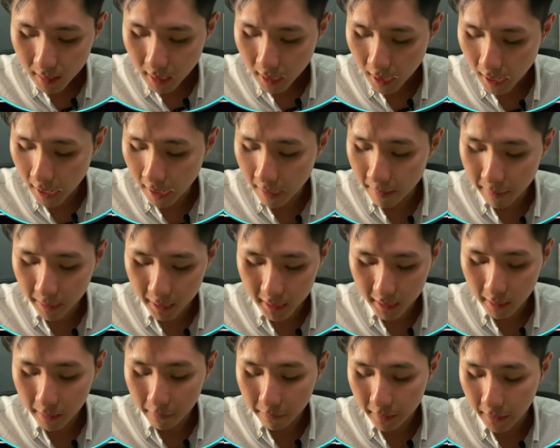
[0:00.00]
But
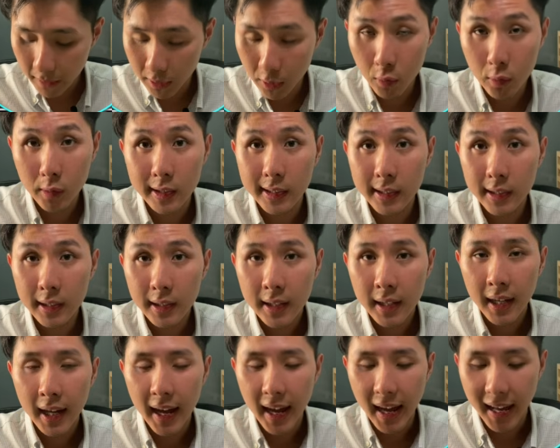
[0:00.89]
if the user
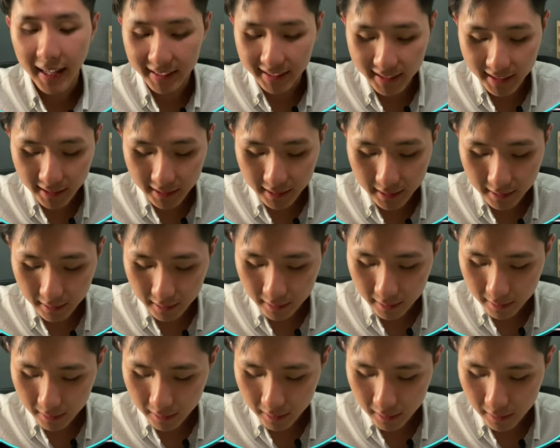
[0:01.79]
has keyed in
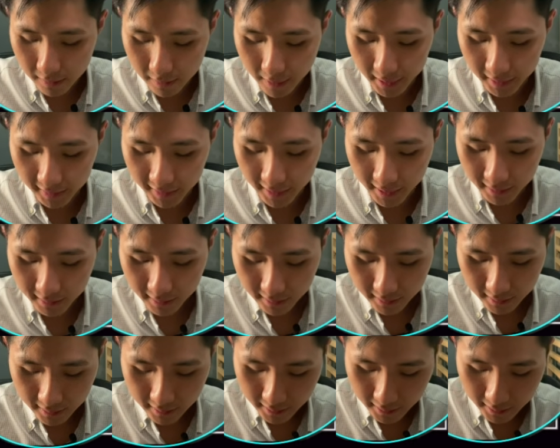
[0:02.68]
the correct length,
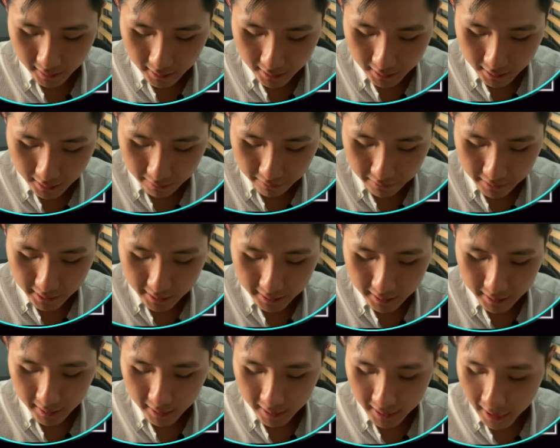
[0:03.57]
if it,
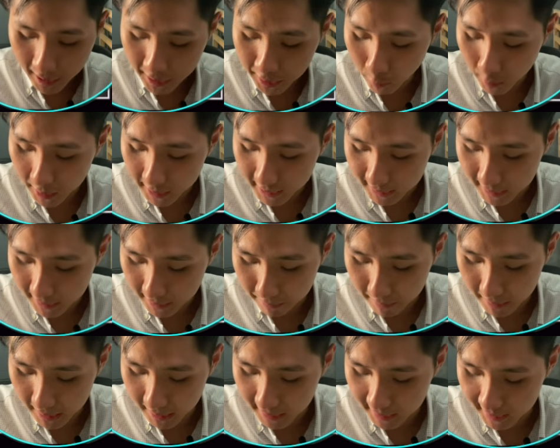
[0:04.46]
in other words, it
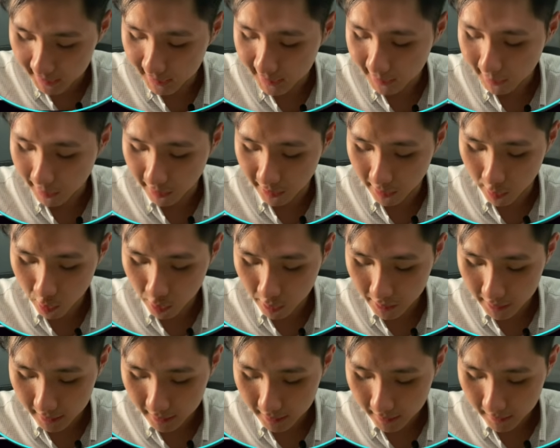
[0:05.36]
meets this
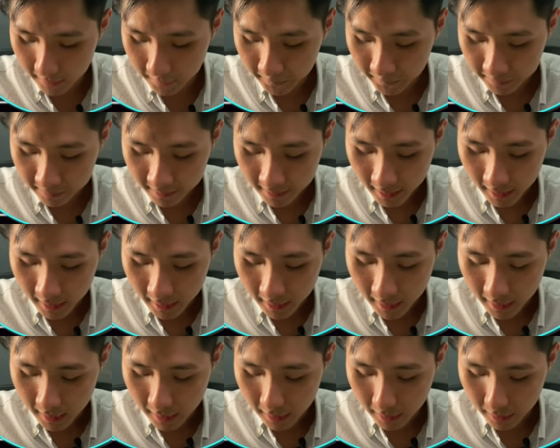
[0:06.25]
condition,
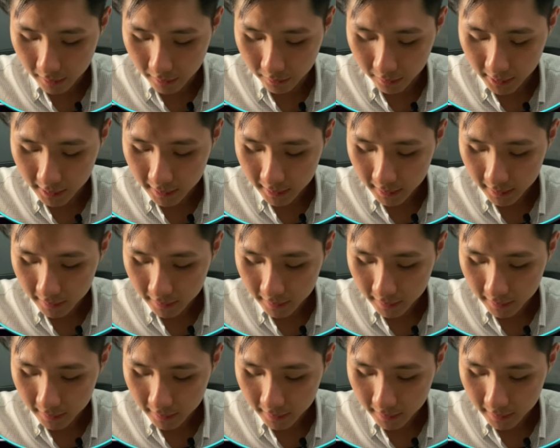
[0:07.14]
all right,